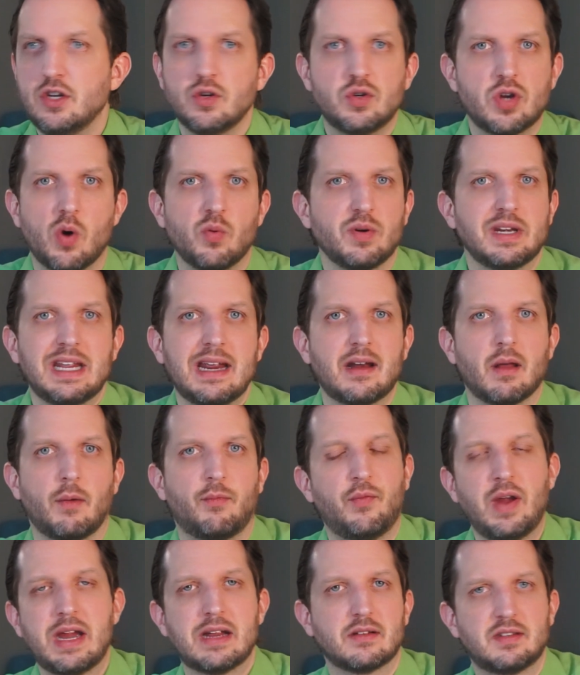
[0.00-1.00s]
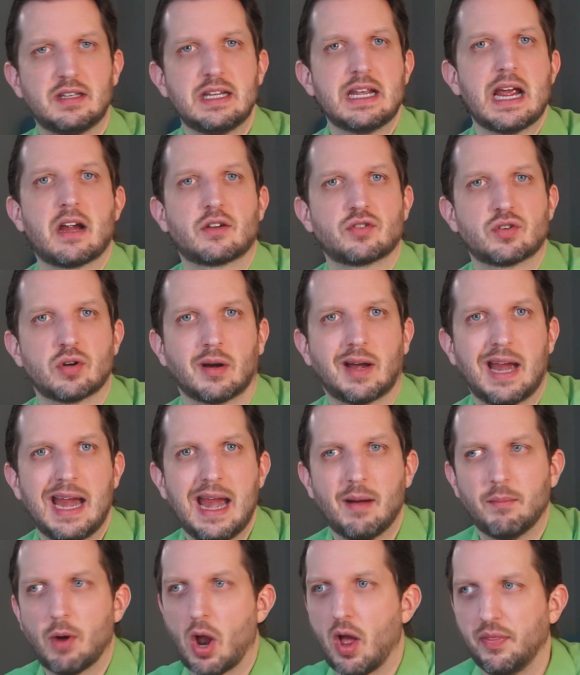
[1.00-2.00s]
you don't need a fancy extra
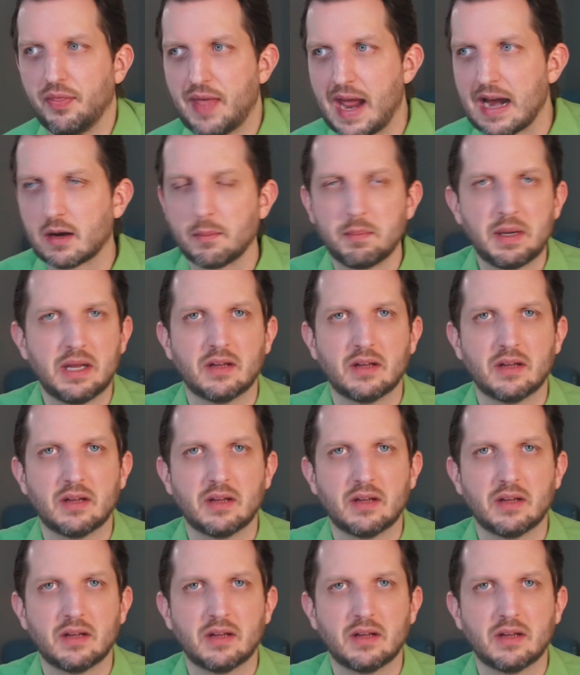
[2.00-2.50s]
camera. That could be